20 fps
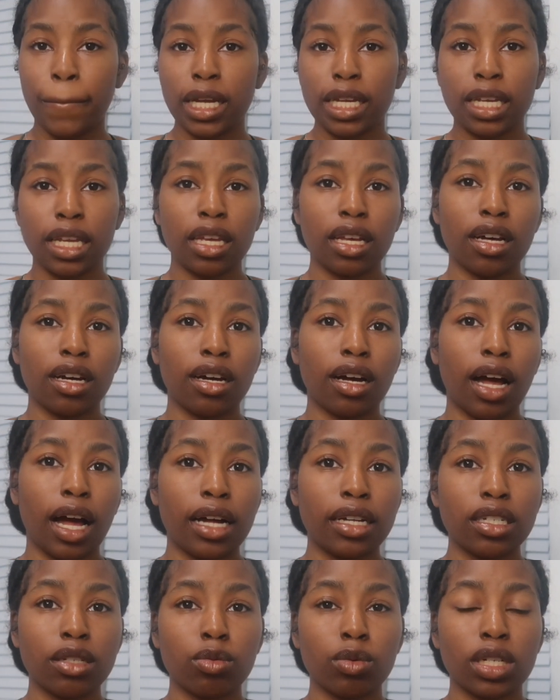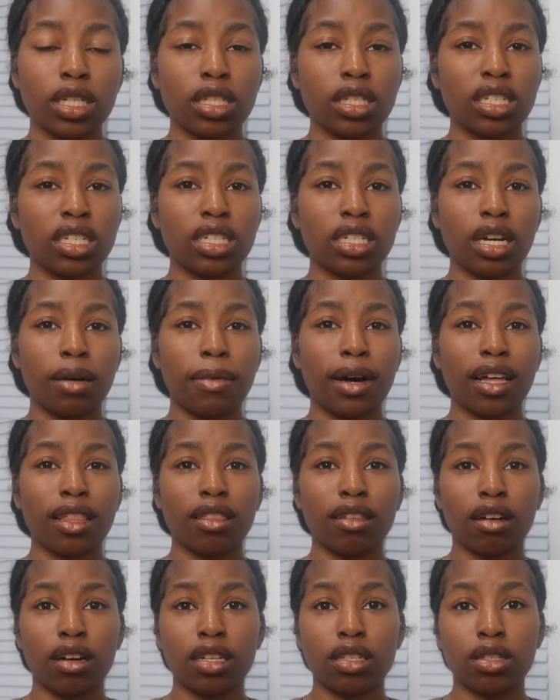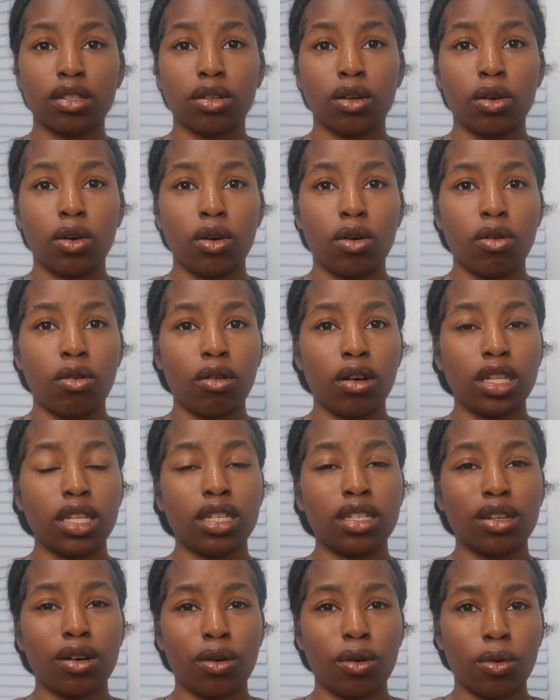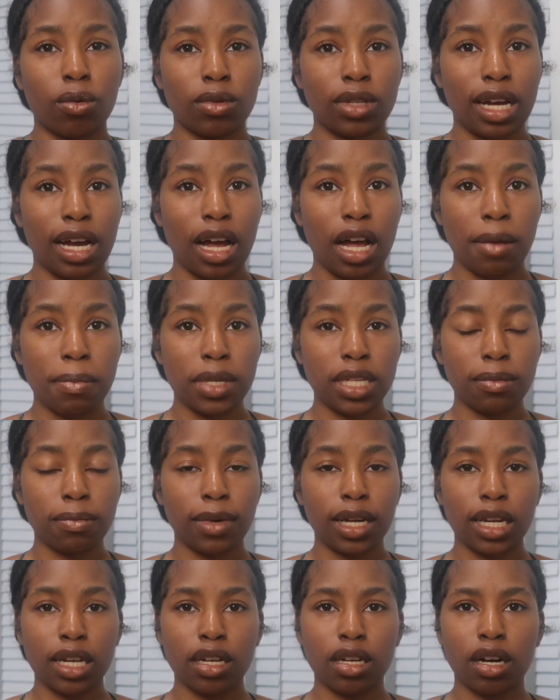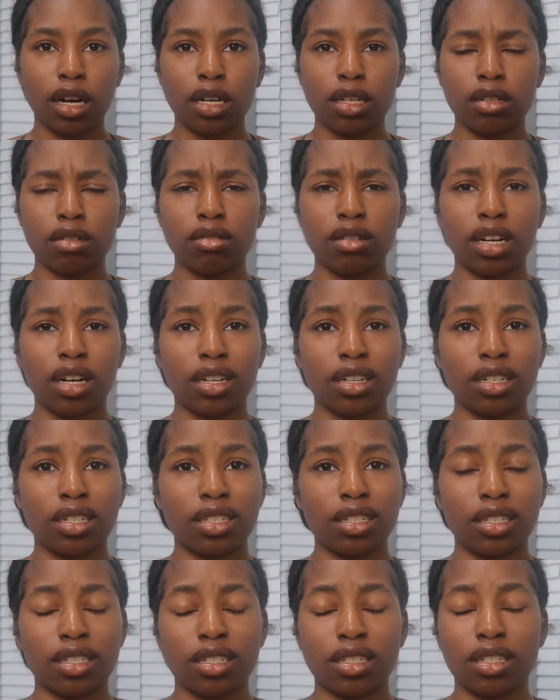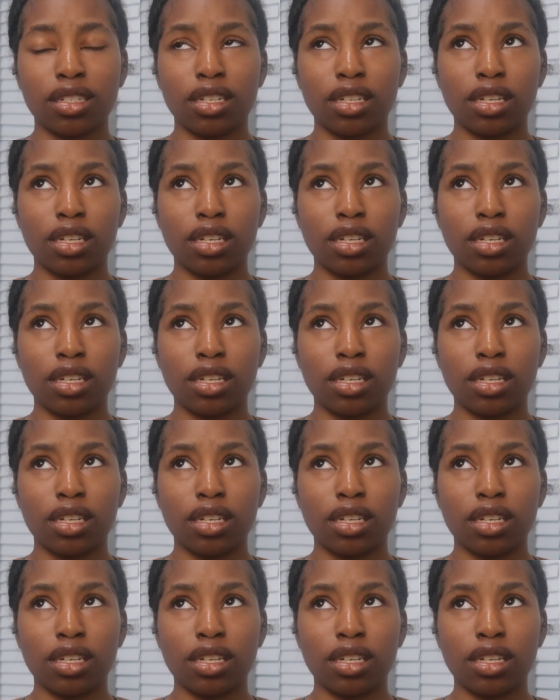But yeah, I just wanted to share my thoughts on this whole time is money construct because